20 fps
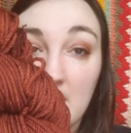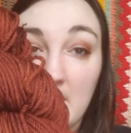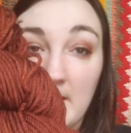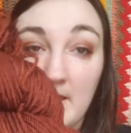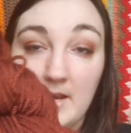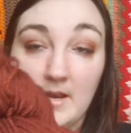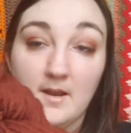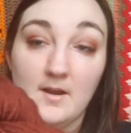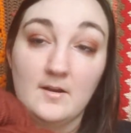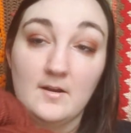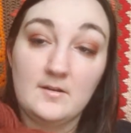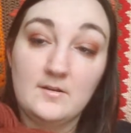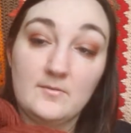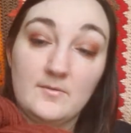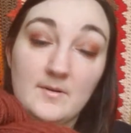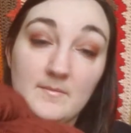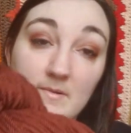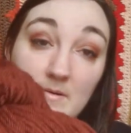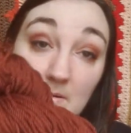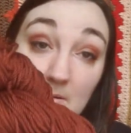And I already know
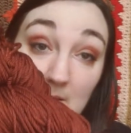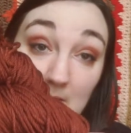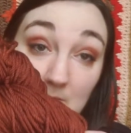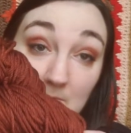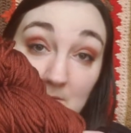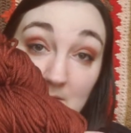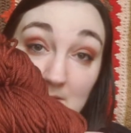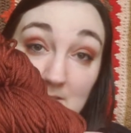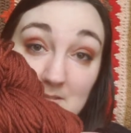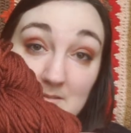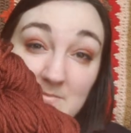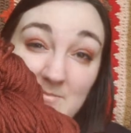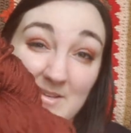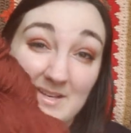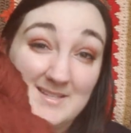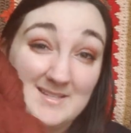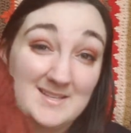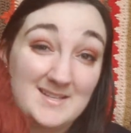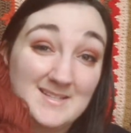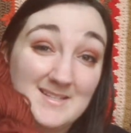what I'm going to make with this
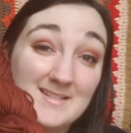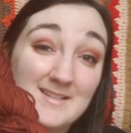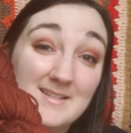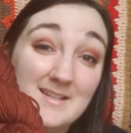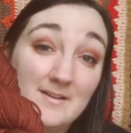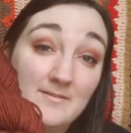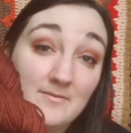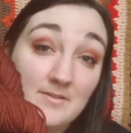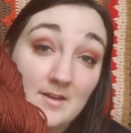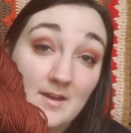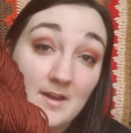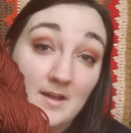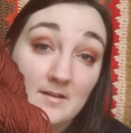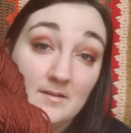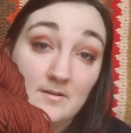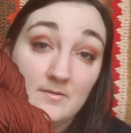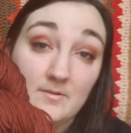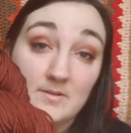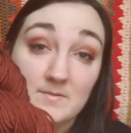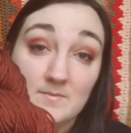because I didn't love the
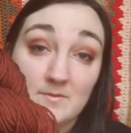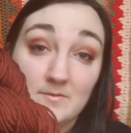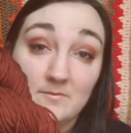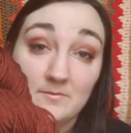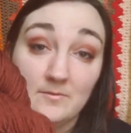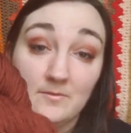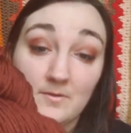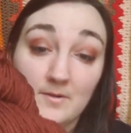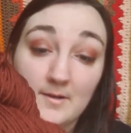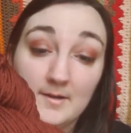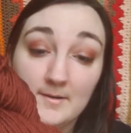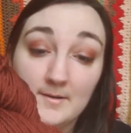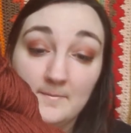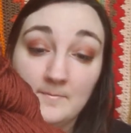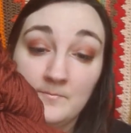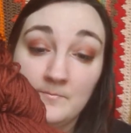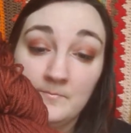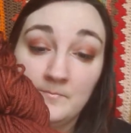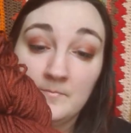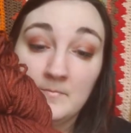color it was before.
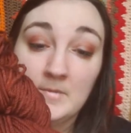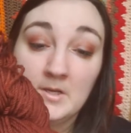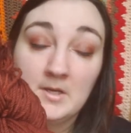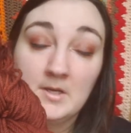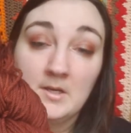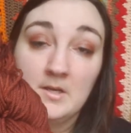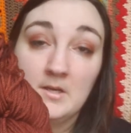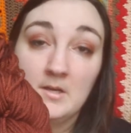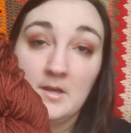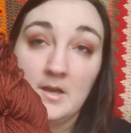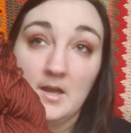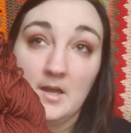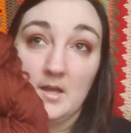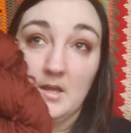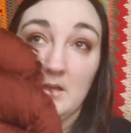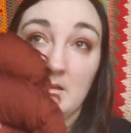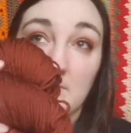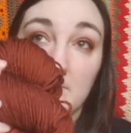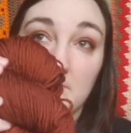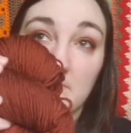
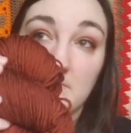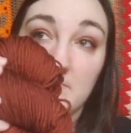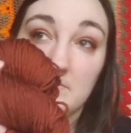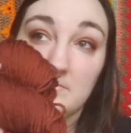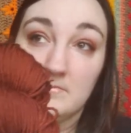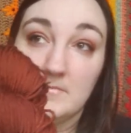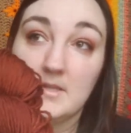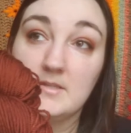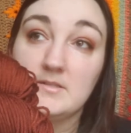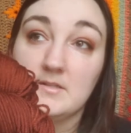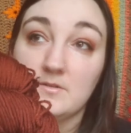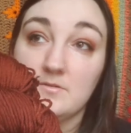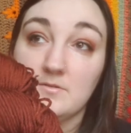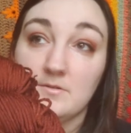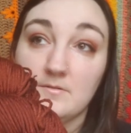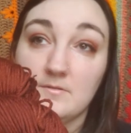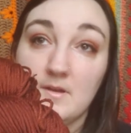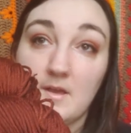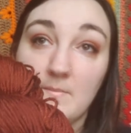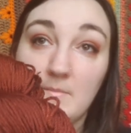That's not
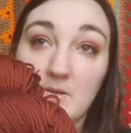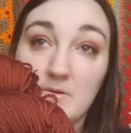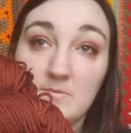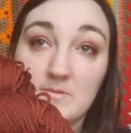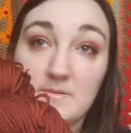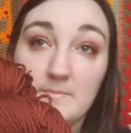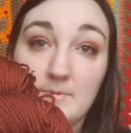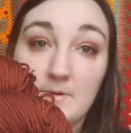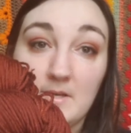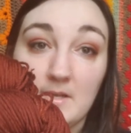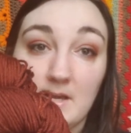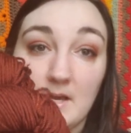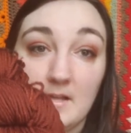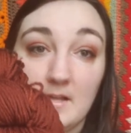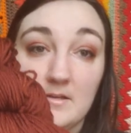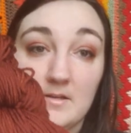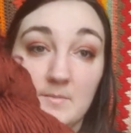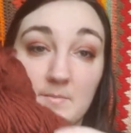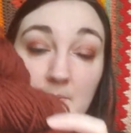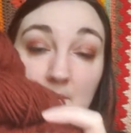true. I mean, it was a pretty
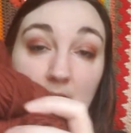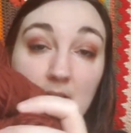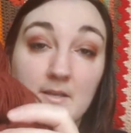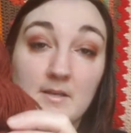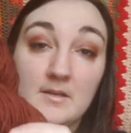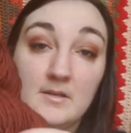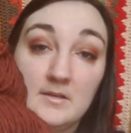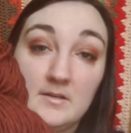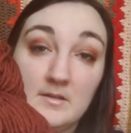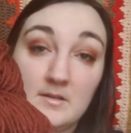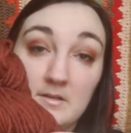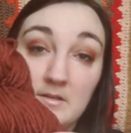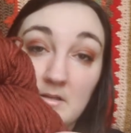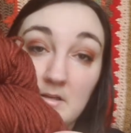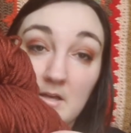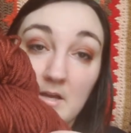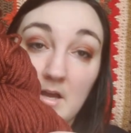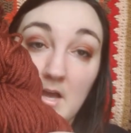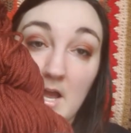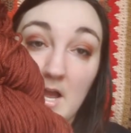color, but
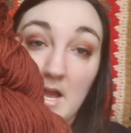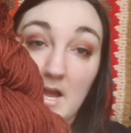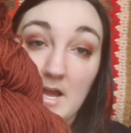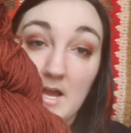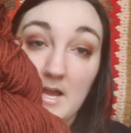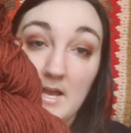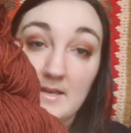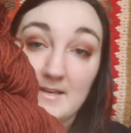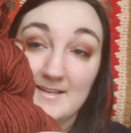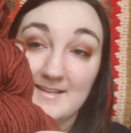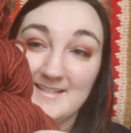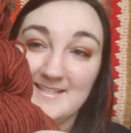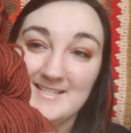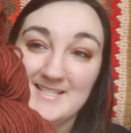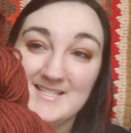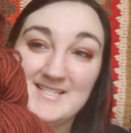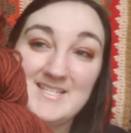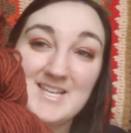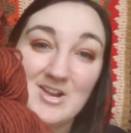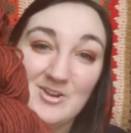I
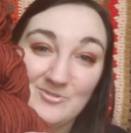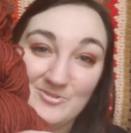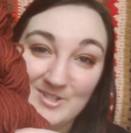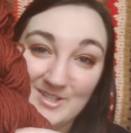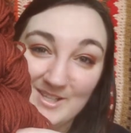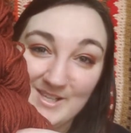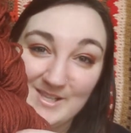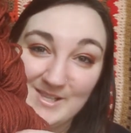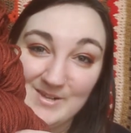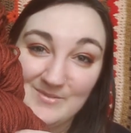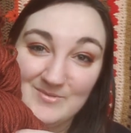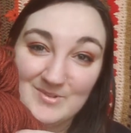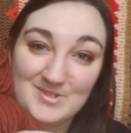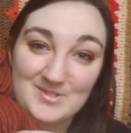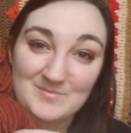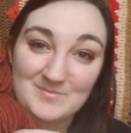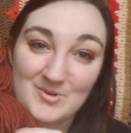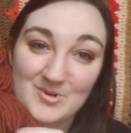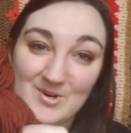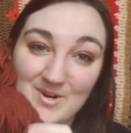definitely love
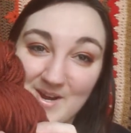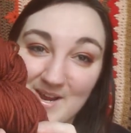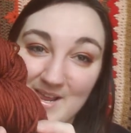this more.